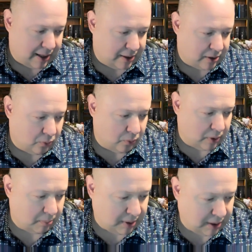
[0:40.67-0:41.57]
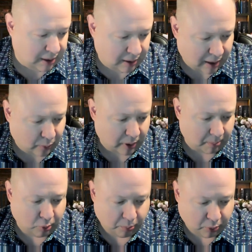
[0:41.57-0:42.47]
I don't want to
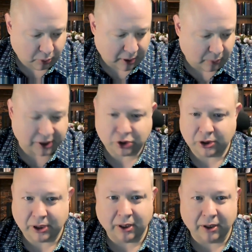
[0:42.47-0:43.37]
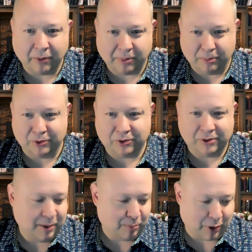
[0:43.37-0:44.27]
poo poo, I don't want to shit on other people's
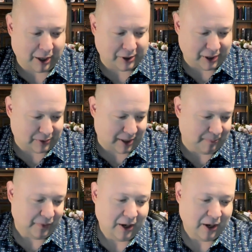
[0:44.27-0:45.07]
projects, right?